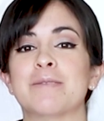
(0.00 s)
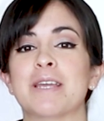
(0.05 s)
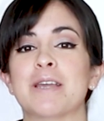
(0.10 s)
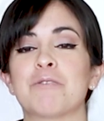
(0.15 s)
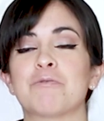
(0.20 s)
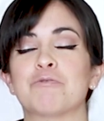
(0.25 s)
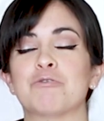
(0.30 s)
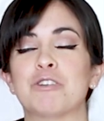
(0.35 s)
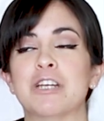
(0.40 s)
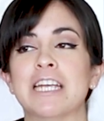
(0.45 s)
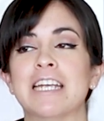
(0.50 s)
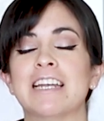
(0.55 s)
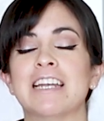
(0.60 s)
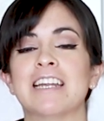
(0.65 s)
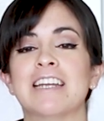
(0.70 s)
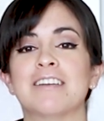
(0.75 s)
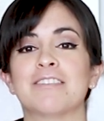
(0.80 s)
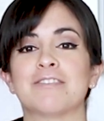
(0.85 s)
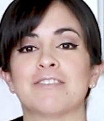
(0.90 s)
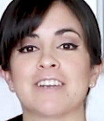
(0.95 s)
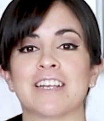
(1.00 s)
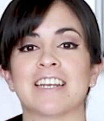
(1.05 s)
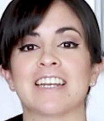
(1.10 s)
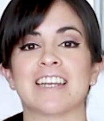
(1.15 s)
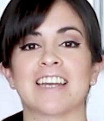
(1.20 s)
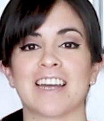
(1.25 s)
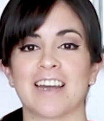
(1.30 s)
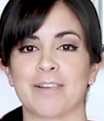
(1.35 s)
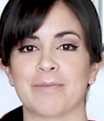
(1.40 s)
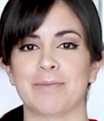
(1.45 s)
me
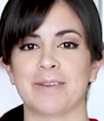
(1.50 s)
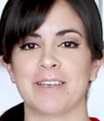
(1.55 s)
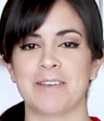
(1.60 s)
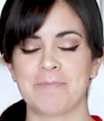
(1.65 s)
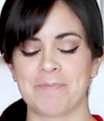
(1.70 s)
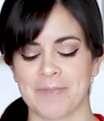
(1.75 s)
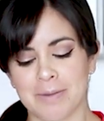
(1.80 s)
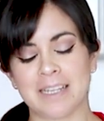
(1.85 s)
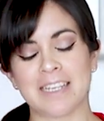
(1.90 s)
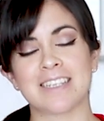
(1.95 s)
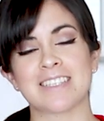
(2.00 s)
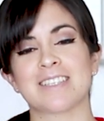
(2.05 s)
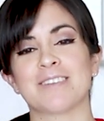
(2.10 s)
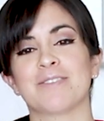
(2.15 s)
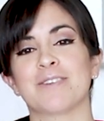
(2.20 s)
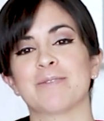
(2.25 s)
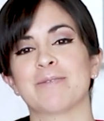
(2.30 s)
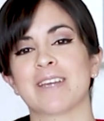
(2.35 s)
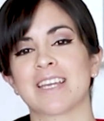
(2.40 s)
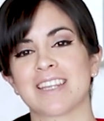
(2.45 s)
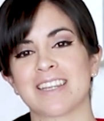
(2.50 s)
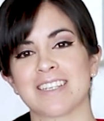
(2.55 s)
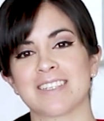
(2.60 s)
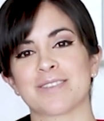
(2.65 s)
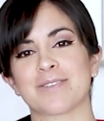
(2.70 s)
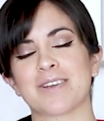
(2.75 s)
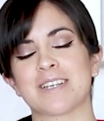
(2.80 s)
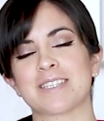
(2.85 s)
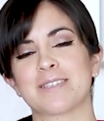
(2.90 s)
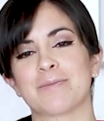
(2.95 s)
really happy. Please, if you make
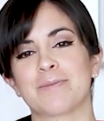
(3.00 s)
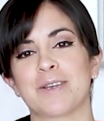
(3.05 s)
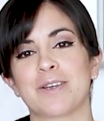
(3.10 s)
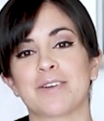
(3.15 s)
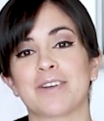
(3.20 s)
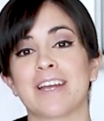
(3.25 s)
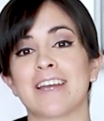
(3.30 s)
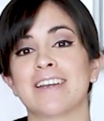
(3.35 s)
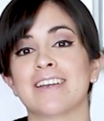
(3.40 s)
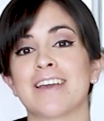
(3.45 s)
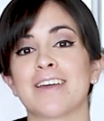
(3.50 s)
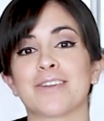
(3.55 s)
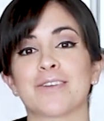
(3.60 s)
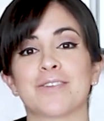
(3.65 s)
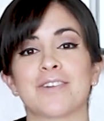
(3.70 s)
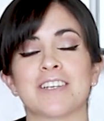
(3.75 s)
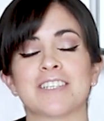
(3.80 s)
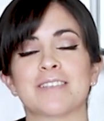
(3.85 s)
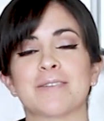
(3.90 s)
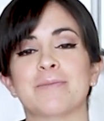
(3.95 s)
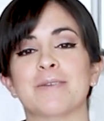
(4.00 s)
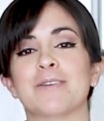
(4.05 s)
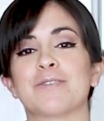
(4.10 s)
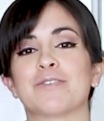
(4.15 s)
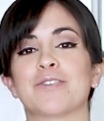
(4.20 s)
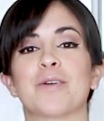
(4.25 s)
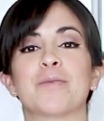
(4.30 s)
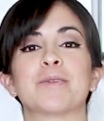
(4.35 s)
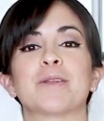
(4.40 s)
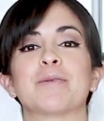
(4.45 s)
this recipe or any other recipe
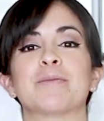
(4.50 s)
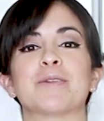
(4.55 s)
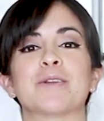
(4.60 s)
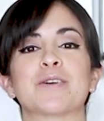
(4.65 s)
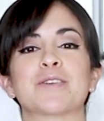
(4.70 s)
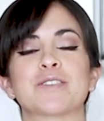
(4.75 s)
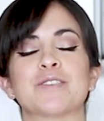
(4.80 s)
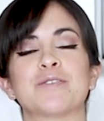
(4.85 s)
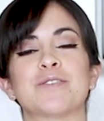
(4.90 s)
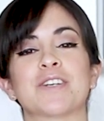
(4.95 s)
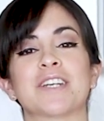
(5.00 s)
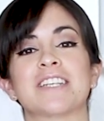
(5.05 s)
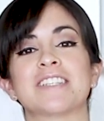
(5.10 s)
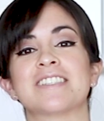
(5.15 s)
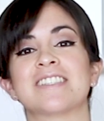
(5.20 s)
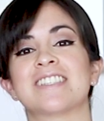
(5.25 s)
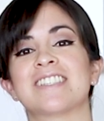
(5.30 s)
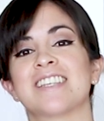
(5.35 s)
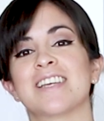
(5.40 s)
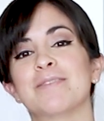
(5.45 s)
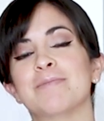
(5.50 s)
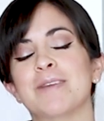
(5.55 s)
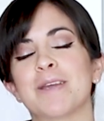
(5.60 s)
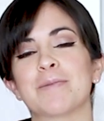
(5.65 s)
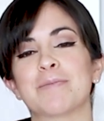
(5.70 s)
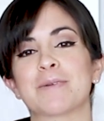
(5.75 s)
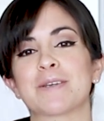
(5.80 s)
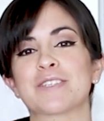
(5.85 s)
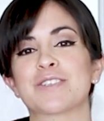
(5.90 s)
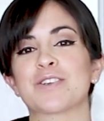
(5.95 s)
from the vlog, don't forget to send me
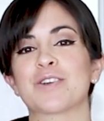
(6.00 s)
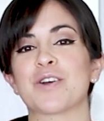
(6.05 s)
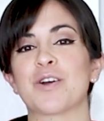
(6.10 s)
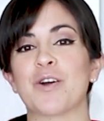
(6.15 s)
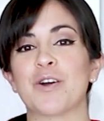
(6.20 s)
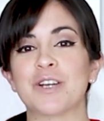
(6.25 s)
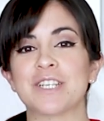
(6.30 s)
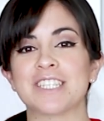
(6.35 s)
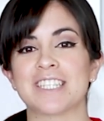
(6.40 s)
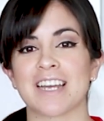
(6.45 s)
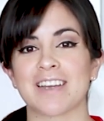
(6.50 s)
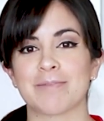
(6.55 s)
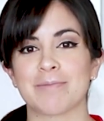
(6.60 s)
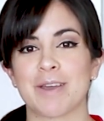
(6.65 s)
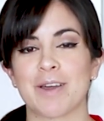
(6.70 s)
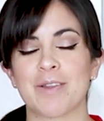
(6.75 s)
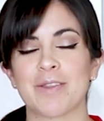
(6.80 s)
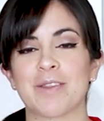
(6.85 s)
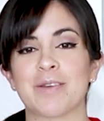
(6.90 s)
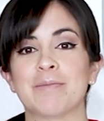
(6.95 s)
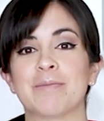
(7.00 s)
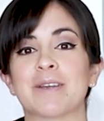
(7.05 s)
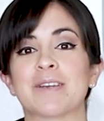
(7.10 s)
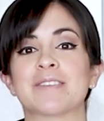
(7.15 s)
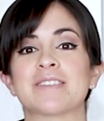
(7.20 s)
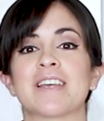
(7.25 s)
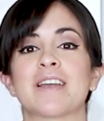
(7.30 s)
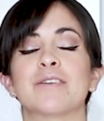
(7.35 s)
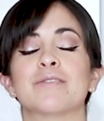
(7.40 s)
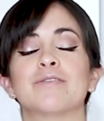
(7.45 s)
a picture or tag me on them,
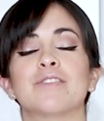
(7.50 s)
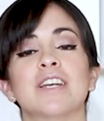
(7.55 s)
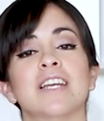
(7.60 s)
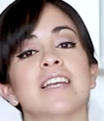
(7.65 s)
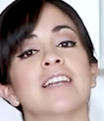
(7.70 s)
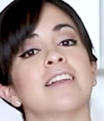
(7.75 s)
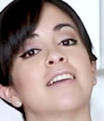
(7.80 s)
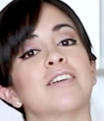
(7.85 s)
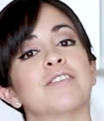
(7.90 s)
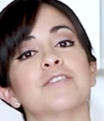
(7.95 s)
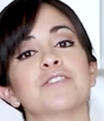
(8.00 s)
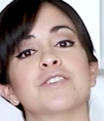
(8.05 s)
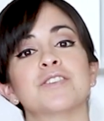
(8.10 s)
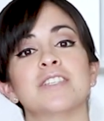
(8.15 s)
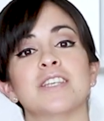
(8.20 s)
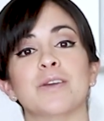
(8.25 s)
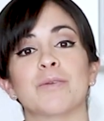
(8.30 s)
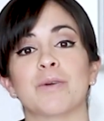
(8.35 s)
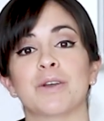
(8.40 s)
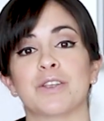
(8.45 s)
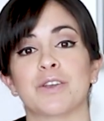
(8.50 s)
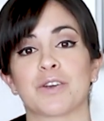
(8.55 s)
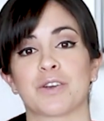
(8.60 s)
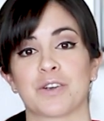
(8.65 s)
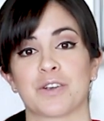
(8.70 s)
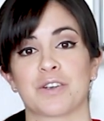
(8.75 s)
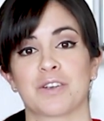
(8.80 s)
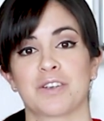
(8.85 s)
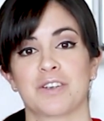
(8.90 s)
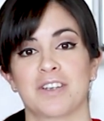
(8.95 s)
because I really love to see what you
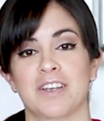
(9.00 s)
cook.